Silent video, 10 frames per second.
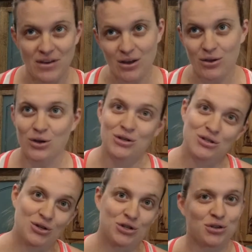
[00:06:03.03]
failures
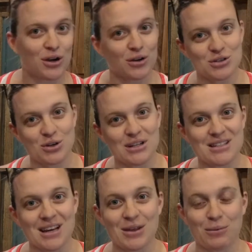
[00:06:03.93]
or struggles you could
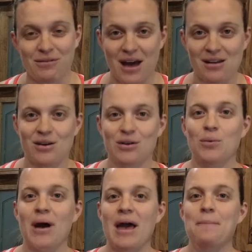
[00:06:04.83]
say that we've had along the
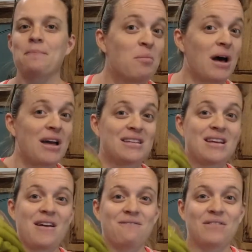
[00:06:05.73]
way, but
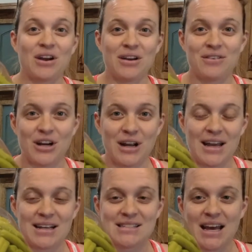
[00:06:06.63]
very, very
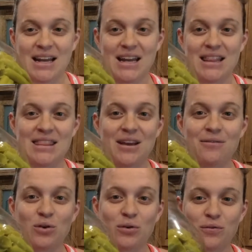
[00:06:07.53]
excited and
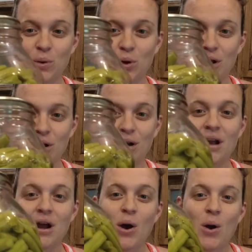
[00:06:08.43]
thankful for
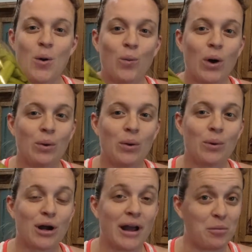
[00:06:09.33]
what we
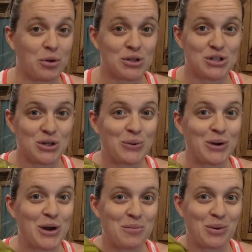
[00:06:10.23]
were able to
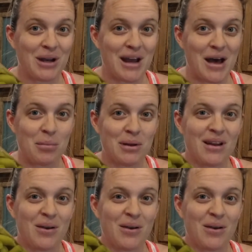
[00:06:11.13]
put up.